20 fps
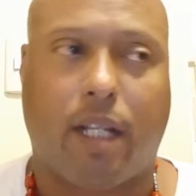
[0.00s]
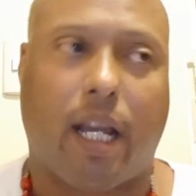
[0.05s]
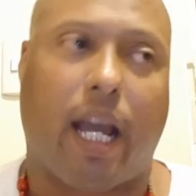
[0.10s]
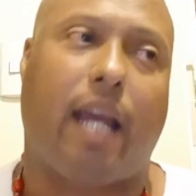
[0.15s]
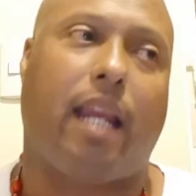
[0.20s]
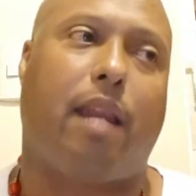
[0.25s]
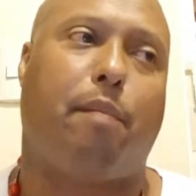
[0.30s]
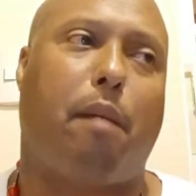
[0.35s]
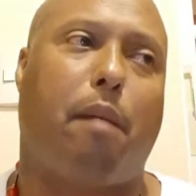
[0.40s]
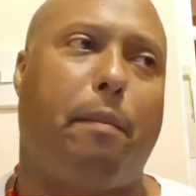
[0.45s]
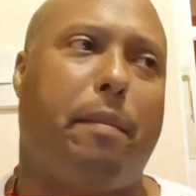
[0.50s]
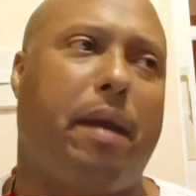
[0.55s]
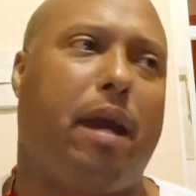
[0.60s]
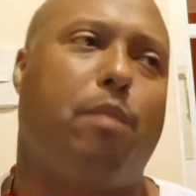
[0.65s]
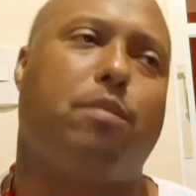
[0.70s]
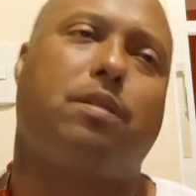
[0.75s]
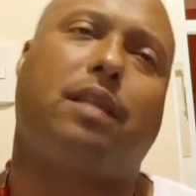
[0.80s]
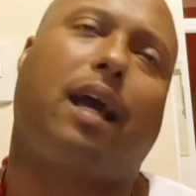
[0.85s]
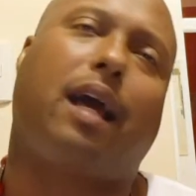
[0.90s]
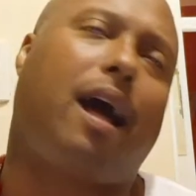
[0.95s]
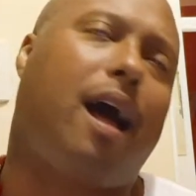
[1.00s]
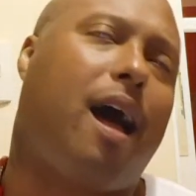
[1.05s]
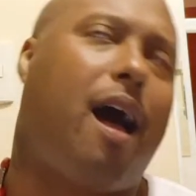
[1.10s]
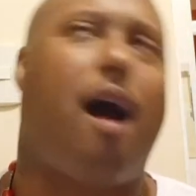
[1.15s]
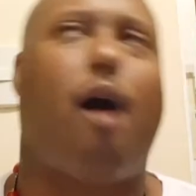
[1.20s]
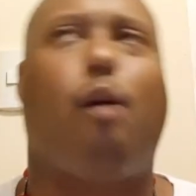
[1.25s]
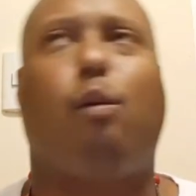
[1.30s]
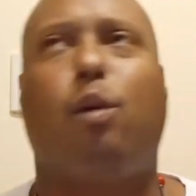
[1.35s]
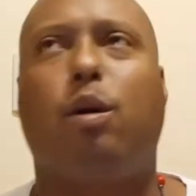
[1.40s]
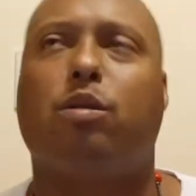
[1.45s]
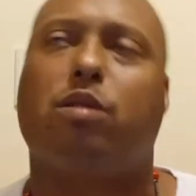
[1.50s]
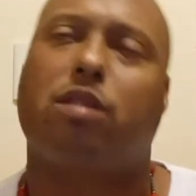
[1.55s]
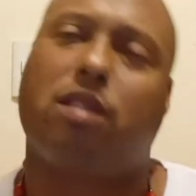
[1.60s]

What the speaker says: And then my man was like, we'll